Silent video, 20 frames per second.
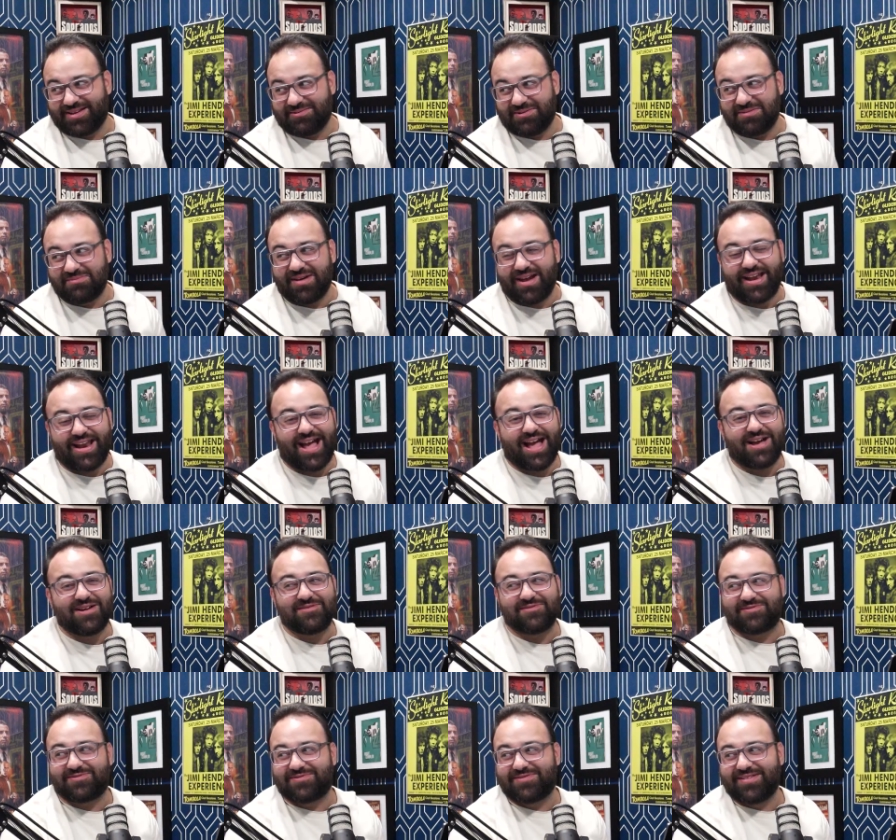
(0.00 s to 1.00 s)
We might
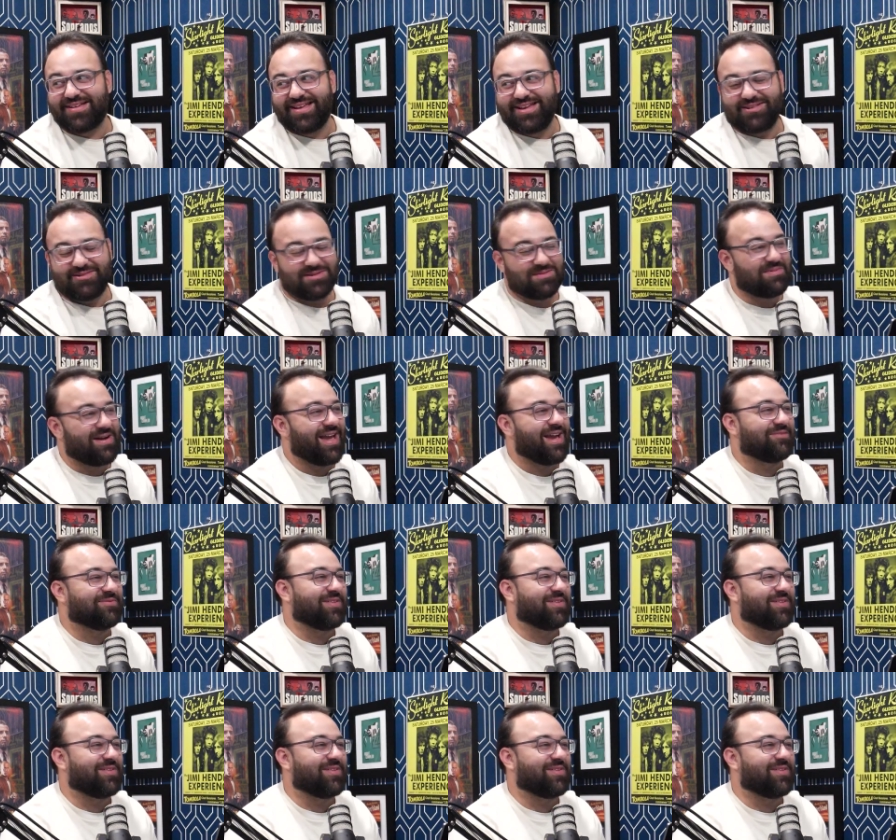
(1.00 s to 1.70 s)
have the